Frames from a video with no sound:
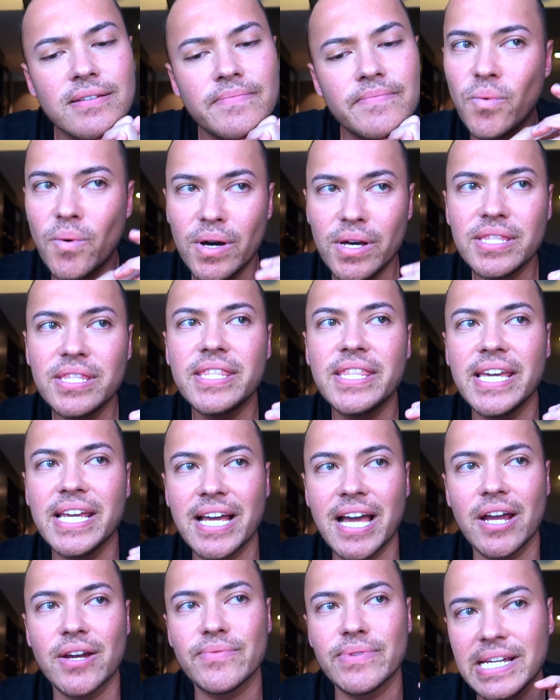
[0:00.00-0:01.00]
One thing
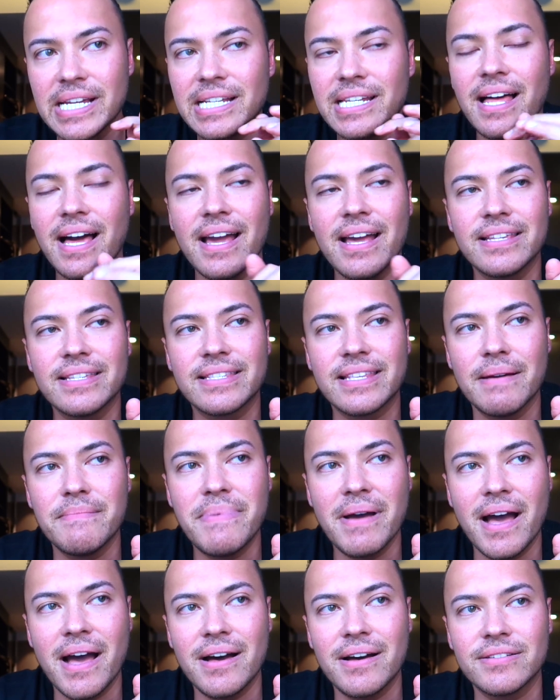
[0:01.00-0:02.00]
I realized
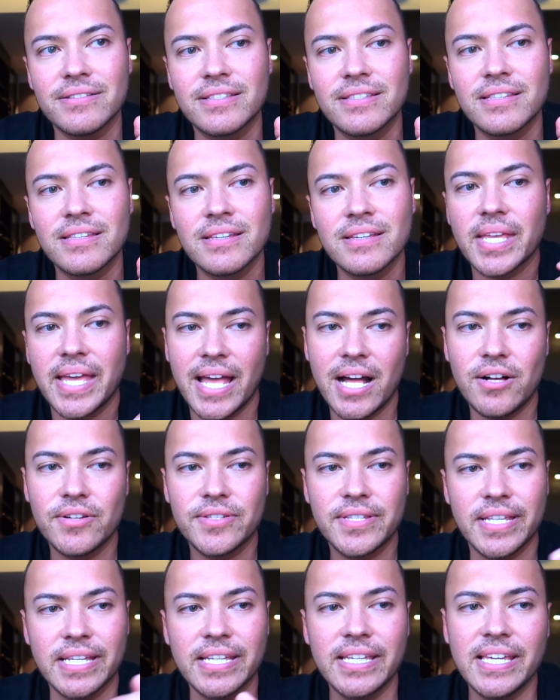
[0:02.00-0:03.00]
about
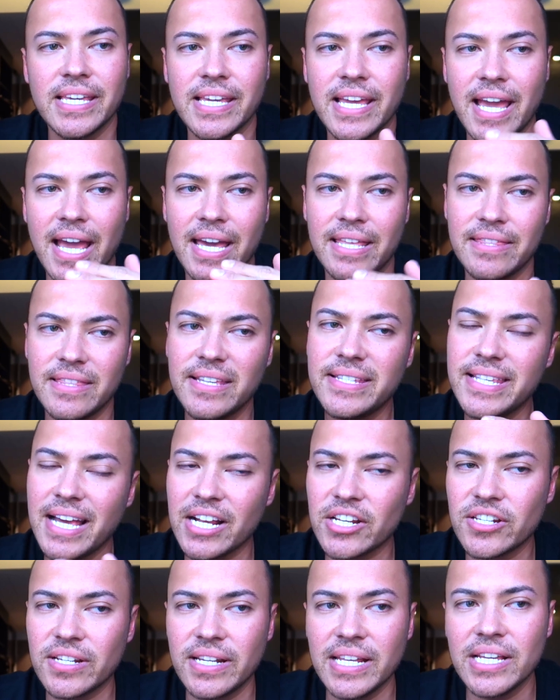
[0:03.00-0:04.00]
Helsinki, and this
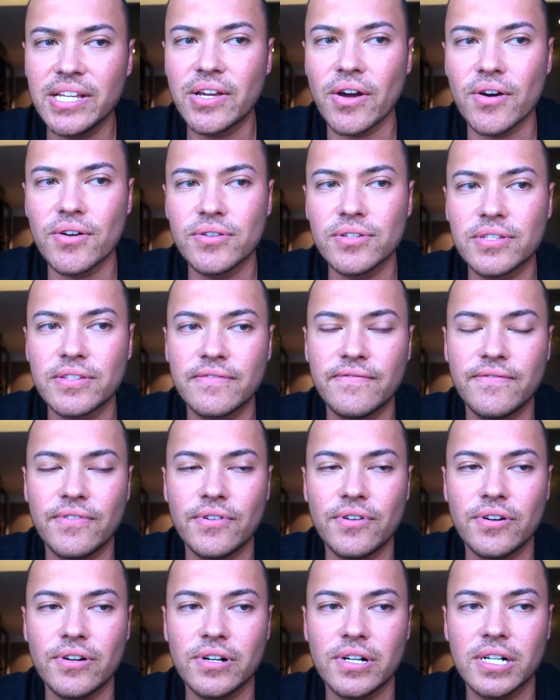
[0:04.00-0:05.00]
actually goes
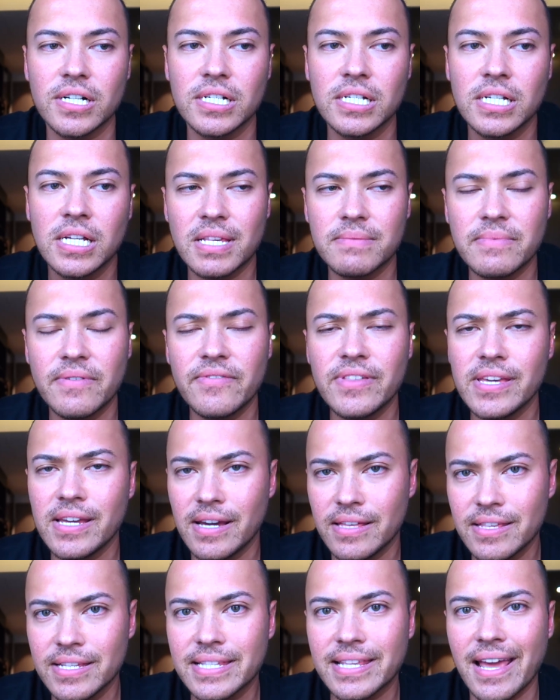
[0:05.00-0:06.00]
for some of the
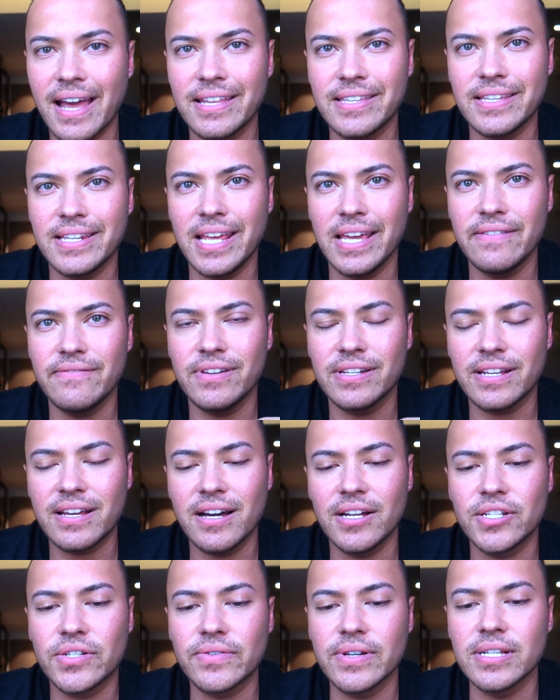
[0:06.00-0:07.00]
other Scandinavian
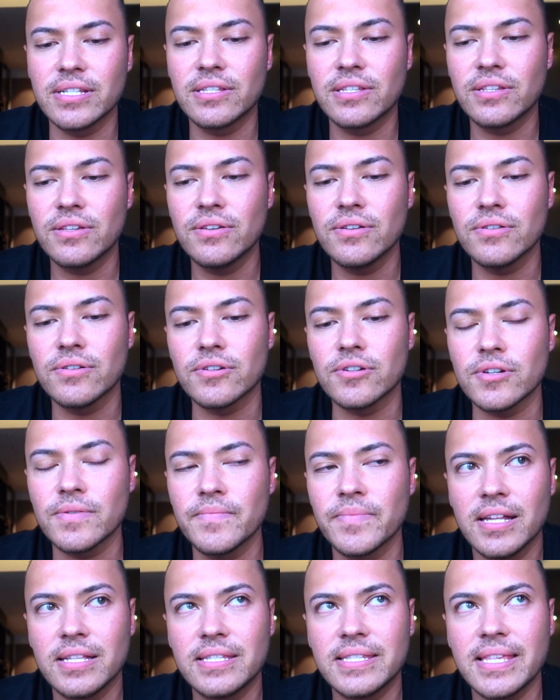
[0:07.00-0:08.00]
countries too,
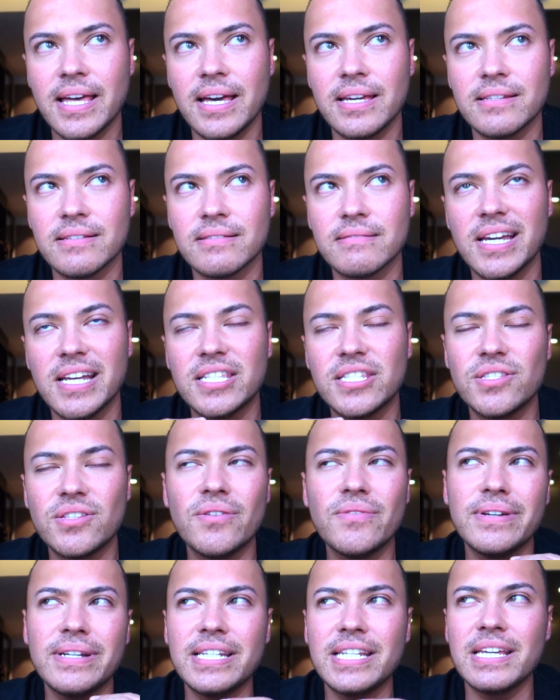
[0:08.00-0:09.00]
it's that It's not
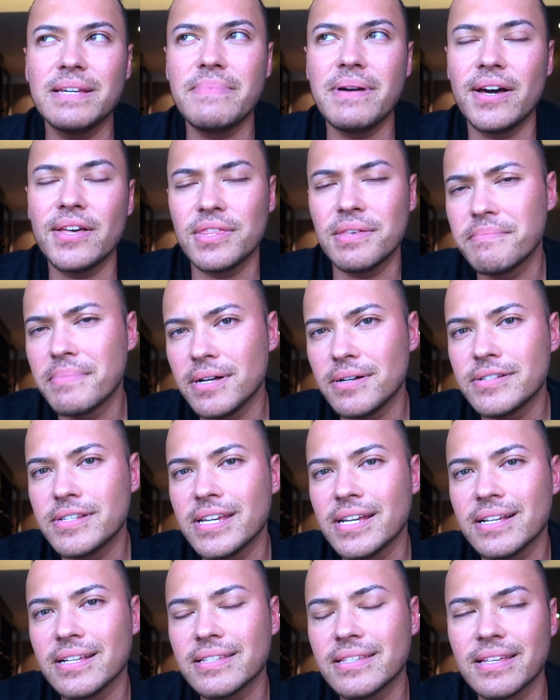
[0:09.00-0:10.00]
really about the
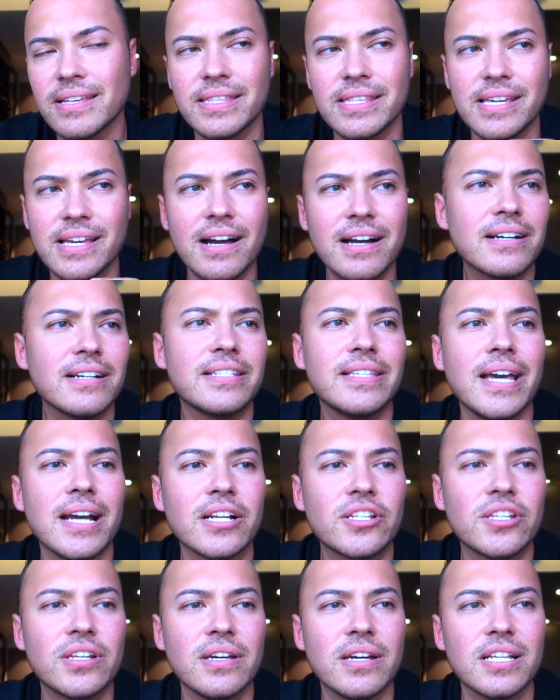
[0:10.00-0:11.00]
buildings and the
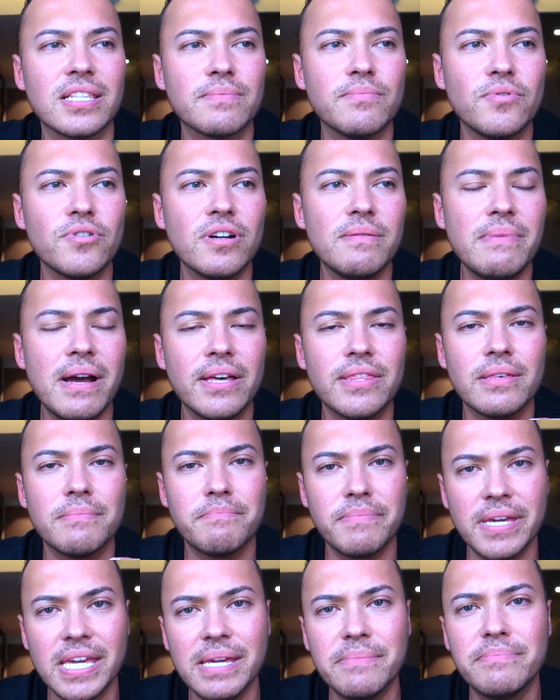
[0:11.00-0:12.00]
architecture, it's more about the
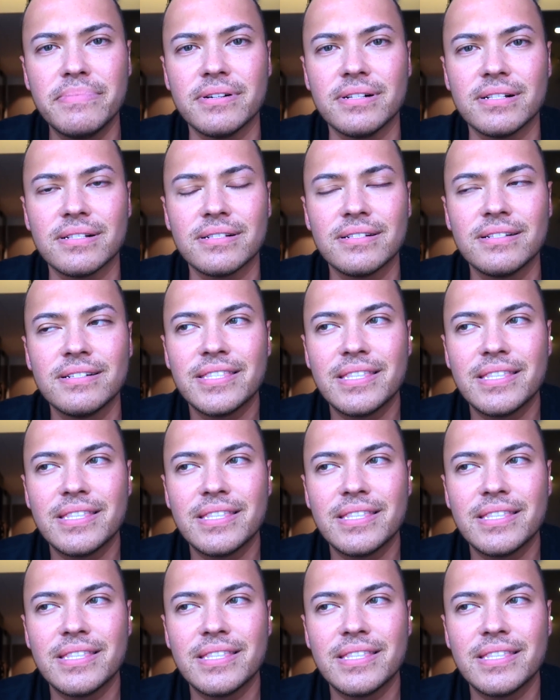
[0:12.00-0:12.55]
people.